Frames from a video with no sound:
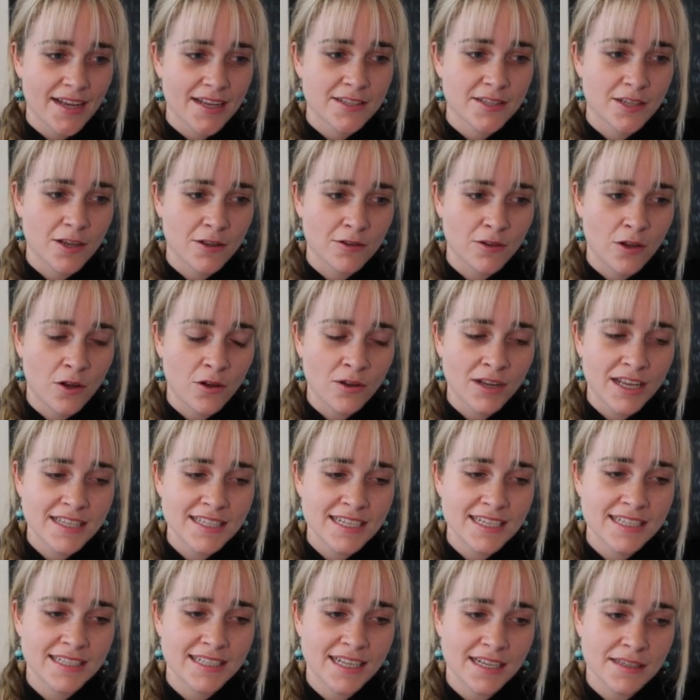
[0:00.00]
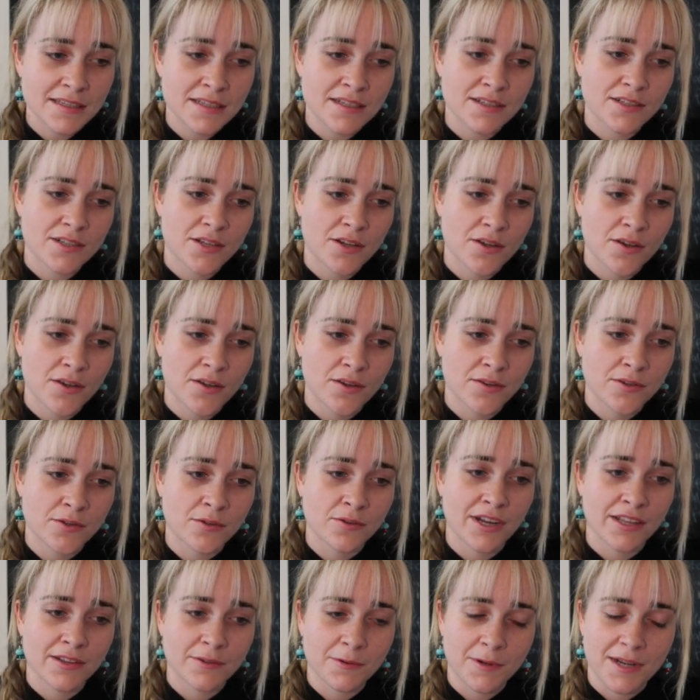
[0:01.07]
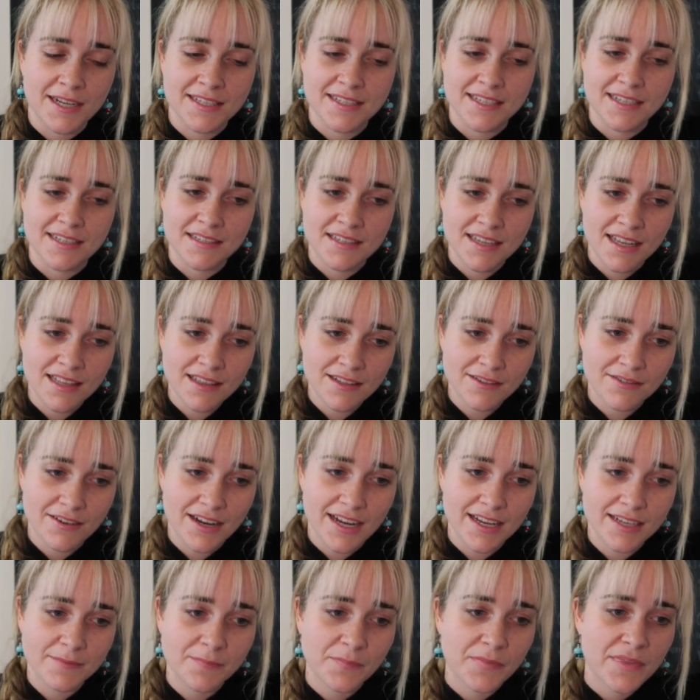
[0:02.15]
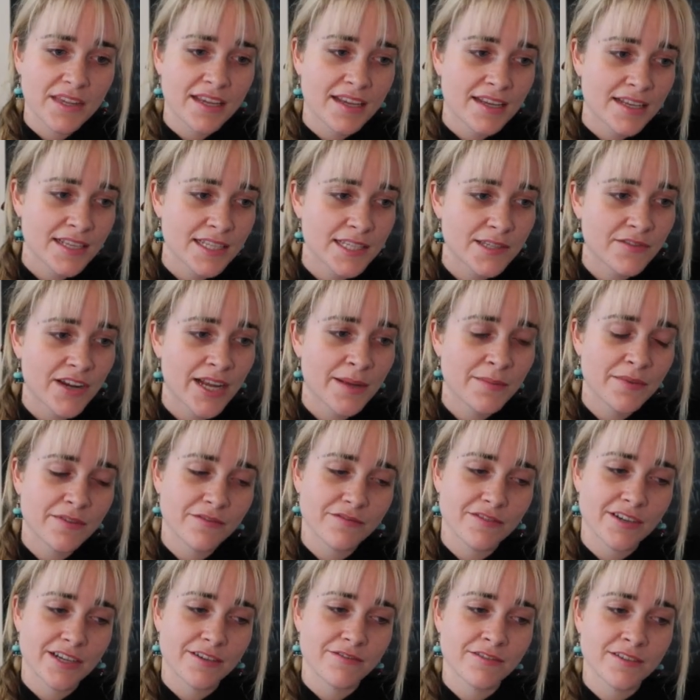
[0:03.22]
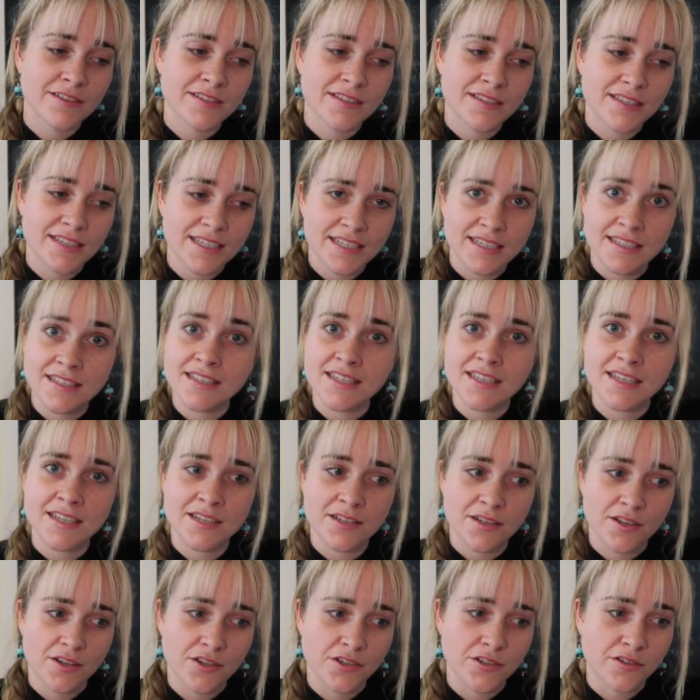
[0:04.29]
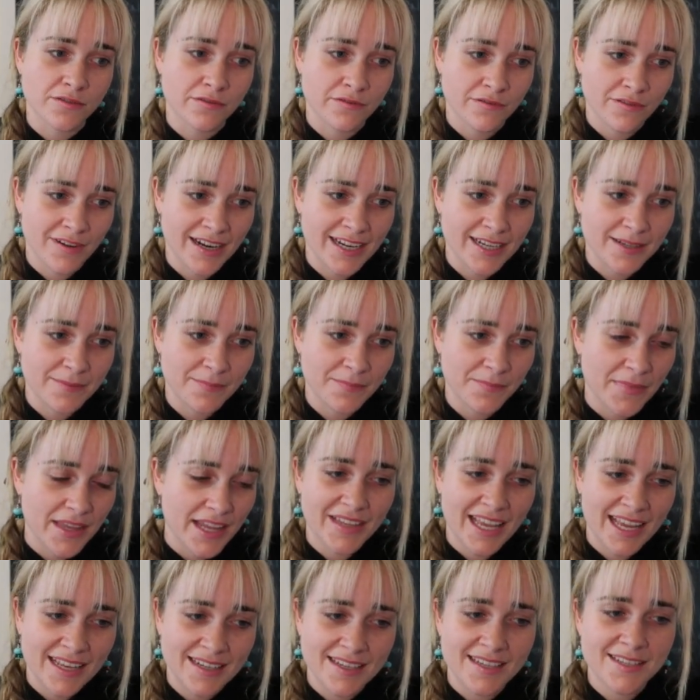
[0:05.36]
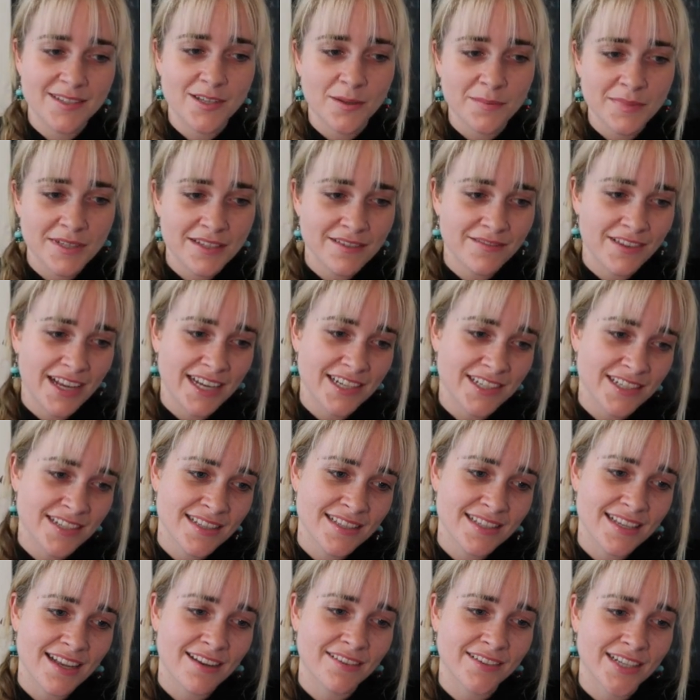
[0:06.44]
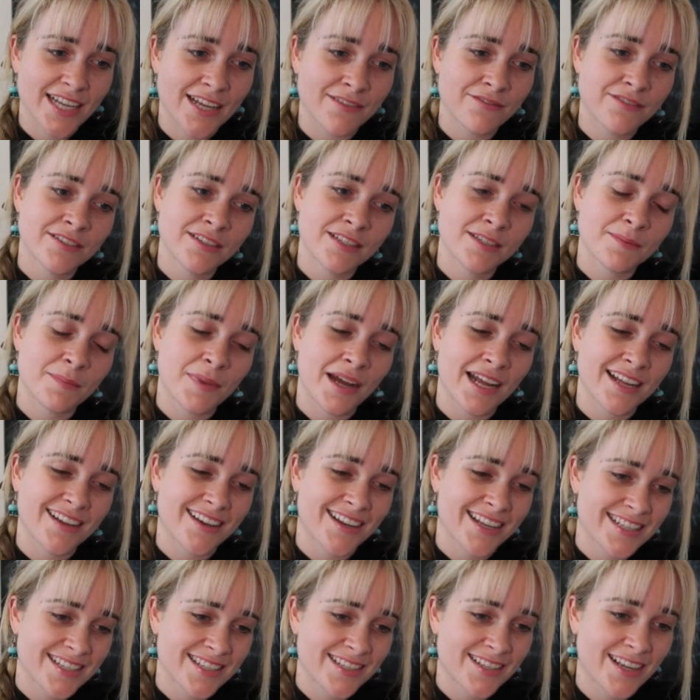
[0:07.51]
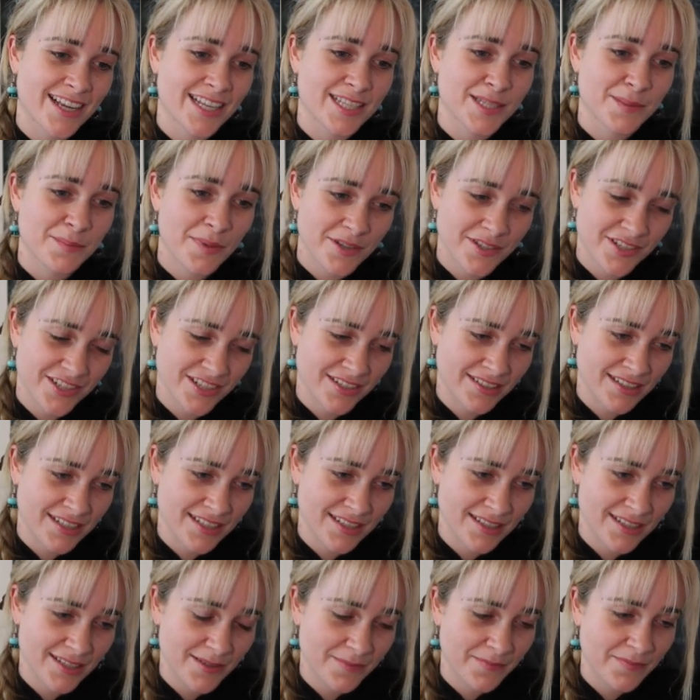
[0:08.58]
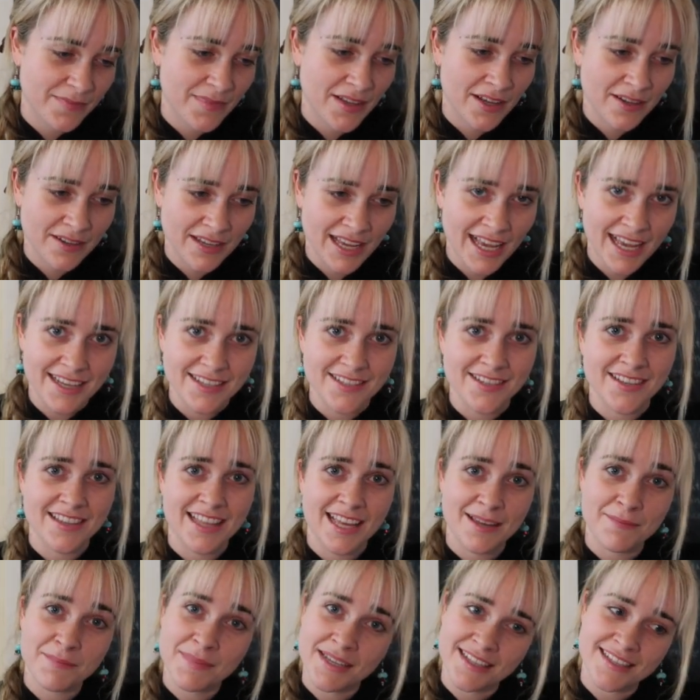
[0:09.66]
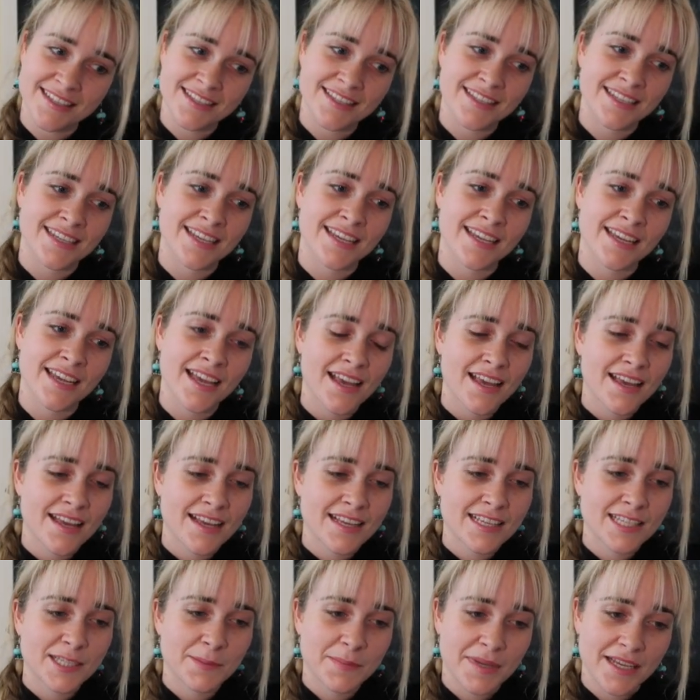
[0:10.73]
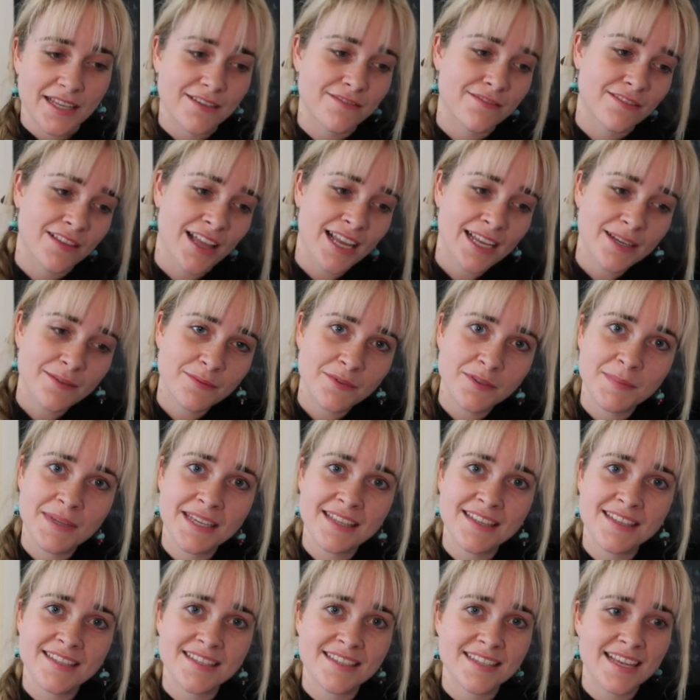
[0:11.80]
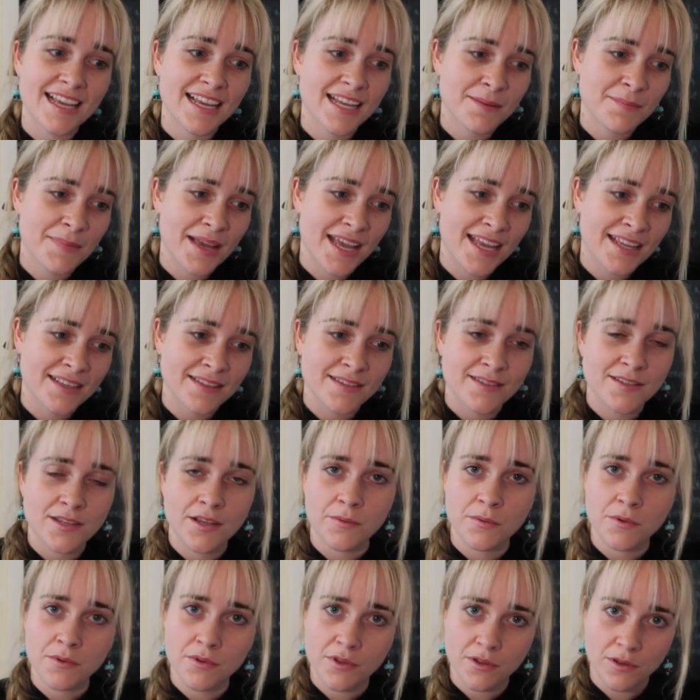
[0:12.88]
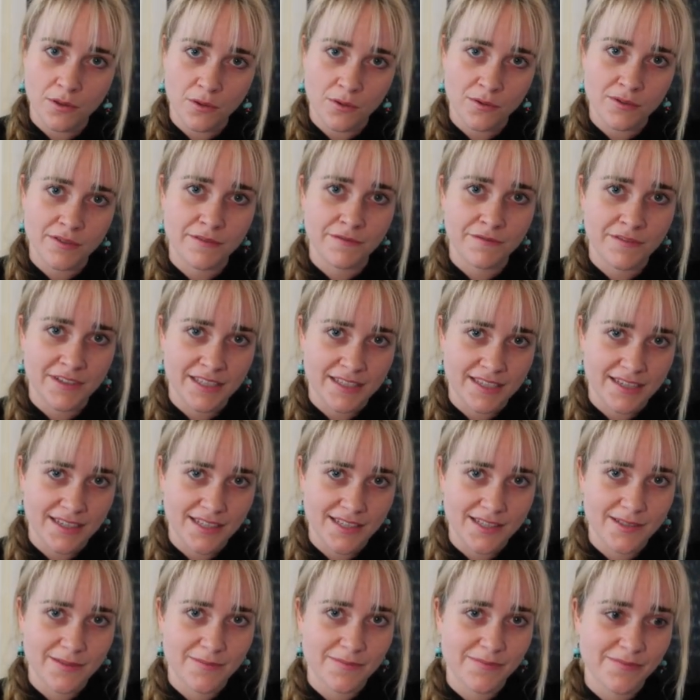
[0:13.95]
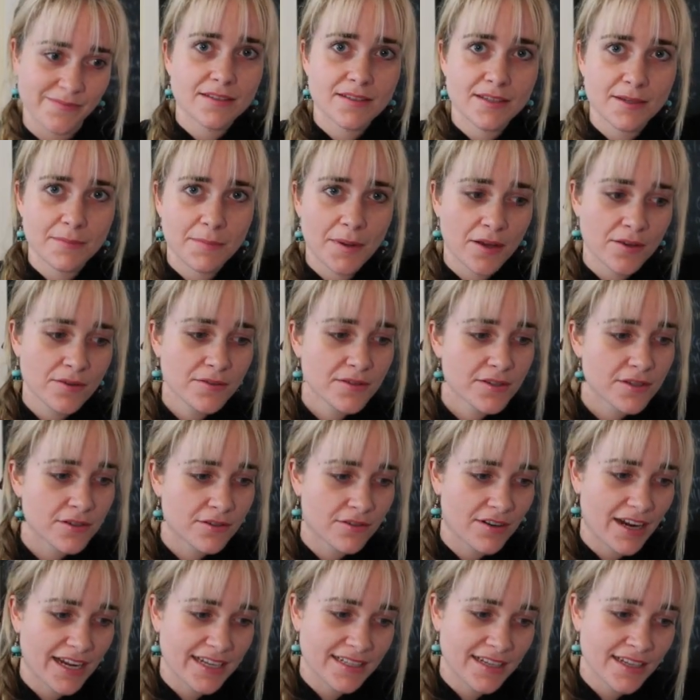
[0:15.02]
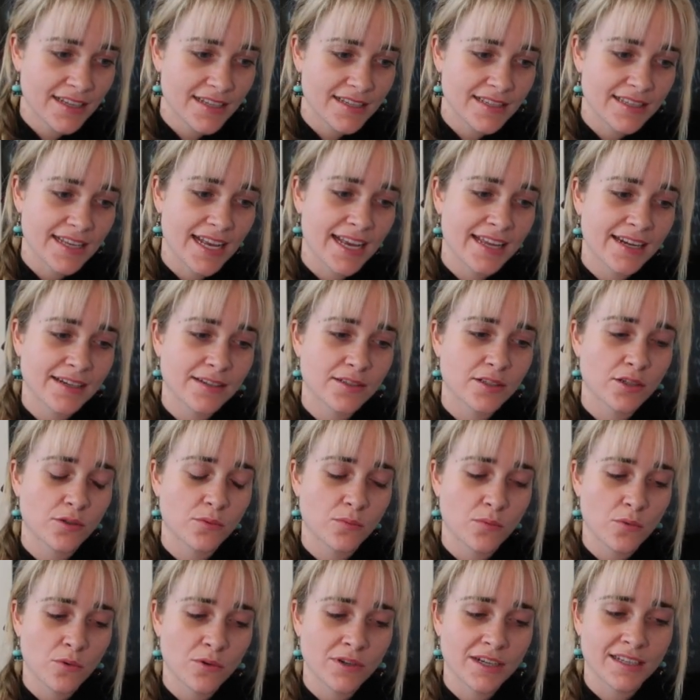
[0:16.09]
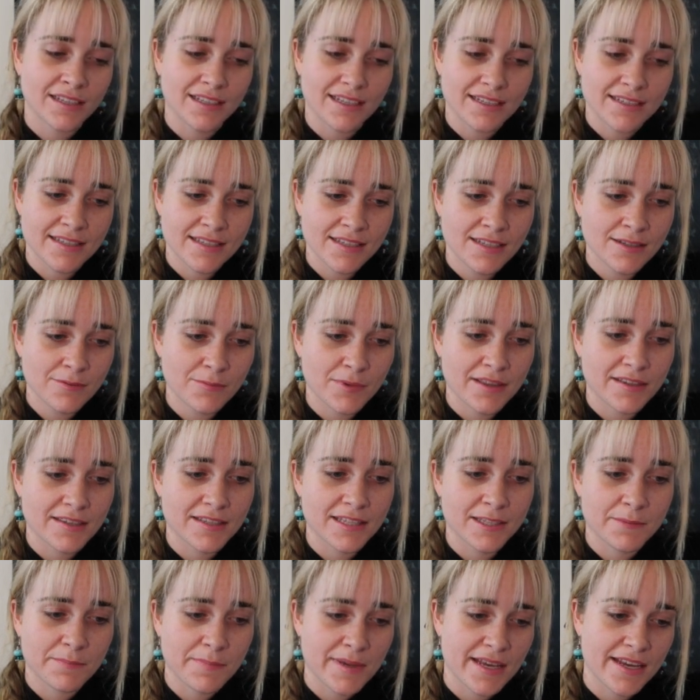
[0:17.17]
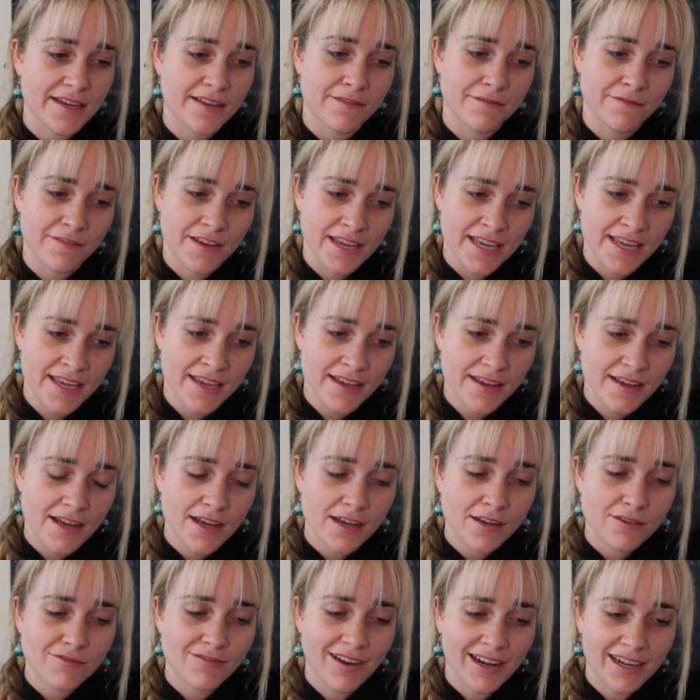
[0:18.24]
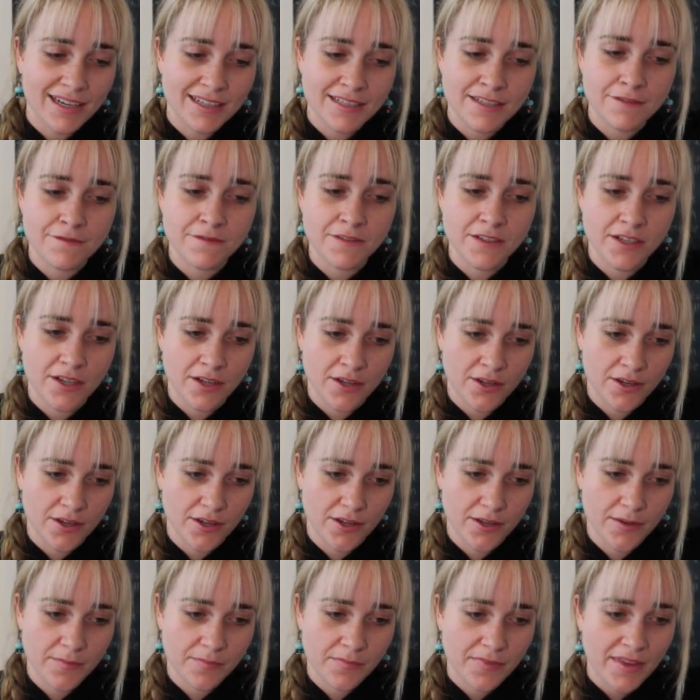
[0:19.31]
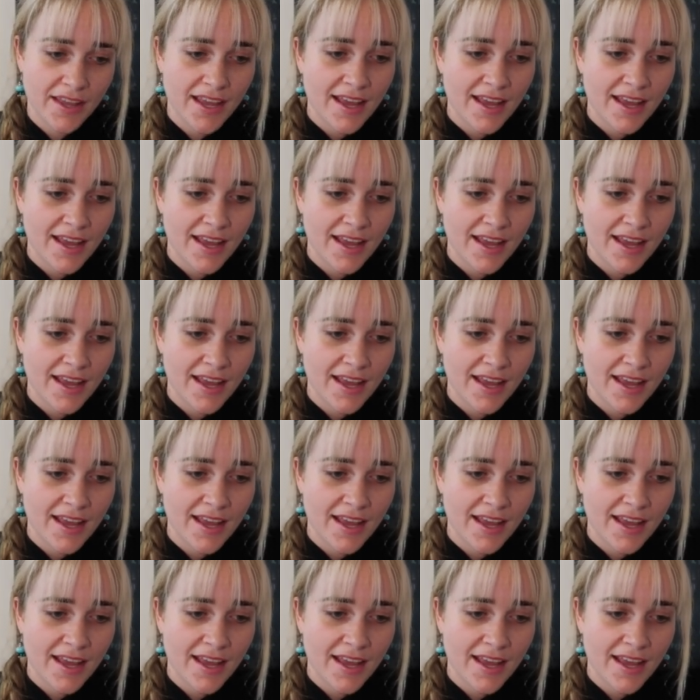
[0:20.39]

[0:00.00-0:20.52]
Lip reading: So long as he doesn't turn or otherwise accelerate, his frame of reference is an inertial frame, and his observations are governed by Einstein's postulates. Okay, so that means the speed of light would be the same, and so will the laws of physics. Suppose Crater is heading toward Alyssa with a speed v relative to her.